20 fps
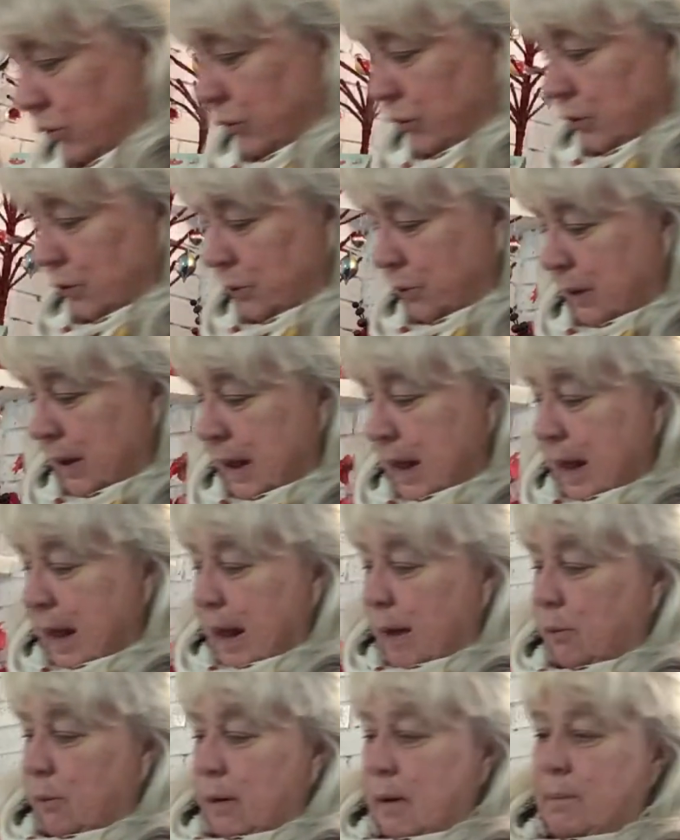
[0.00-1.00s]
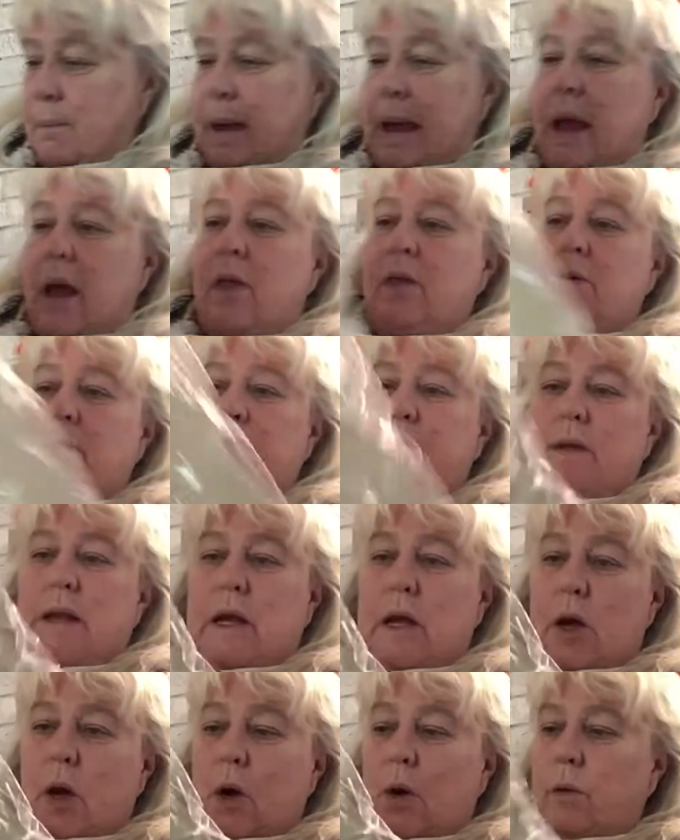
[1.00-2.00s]
you in one of my other
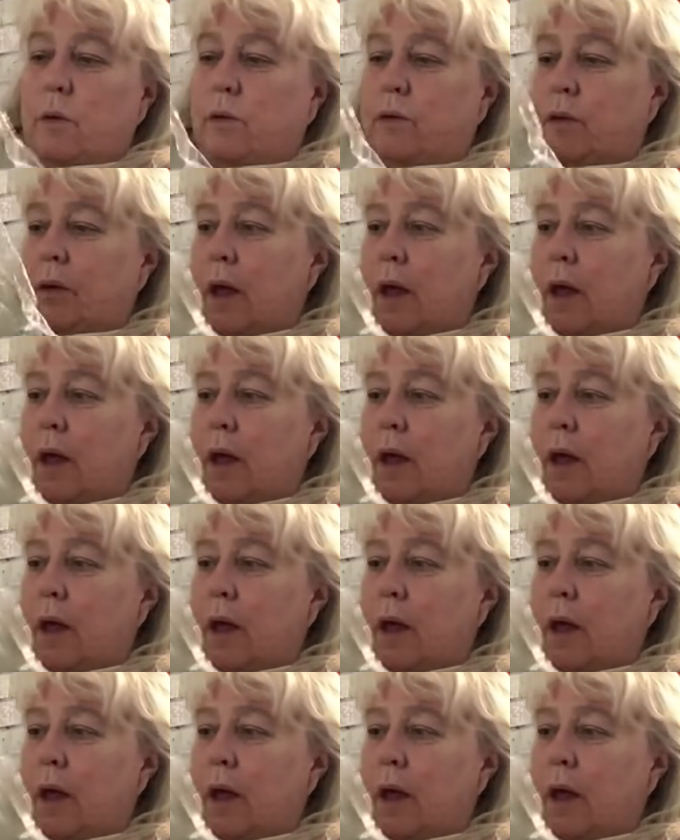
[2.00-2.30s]
videos